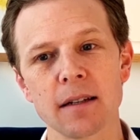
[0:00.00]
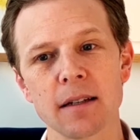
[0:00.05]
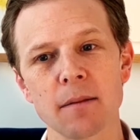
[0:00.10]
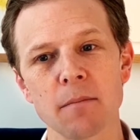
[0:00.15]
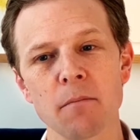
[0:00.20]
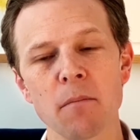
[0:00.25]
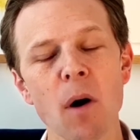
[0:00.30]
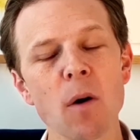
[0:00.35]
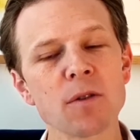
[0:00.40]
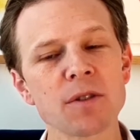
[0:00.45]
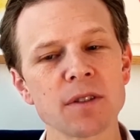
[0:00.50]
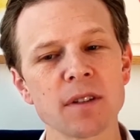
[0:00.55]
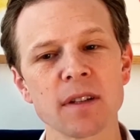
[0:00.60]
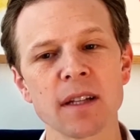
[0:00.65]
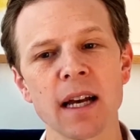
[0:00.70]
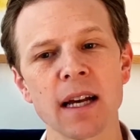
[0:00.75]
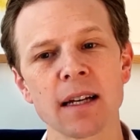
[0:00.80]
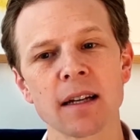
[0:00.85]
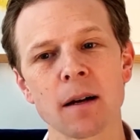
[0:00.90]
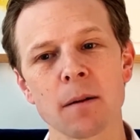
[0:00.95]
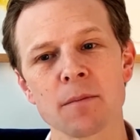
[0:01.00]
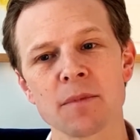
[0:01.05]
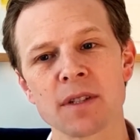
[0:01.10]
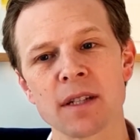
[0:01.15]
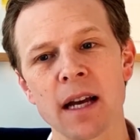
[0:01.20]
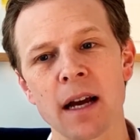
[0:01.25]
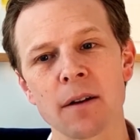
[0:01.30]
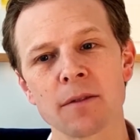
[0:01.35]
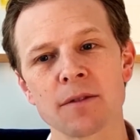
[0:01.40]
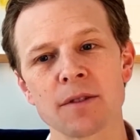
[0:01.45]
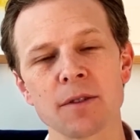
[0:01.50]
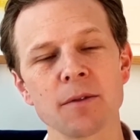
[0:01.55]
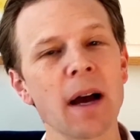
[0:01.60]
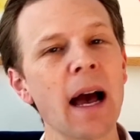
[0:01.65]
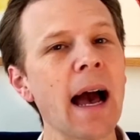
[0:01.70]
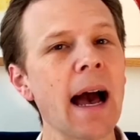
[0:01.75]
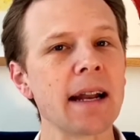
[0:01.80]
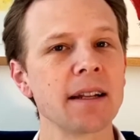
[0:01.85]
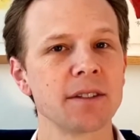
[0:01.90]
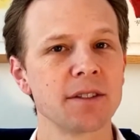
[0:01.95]
most of that comes down to
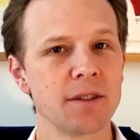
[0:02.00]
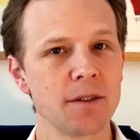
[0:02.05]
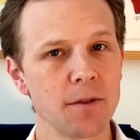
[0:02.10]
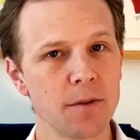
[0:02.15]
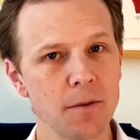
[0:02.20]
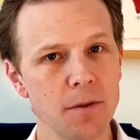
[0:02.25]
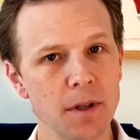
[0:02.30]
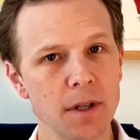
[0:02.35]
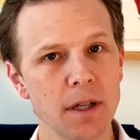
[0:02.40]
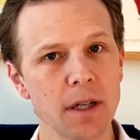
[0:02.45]
attitude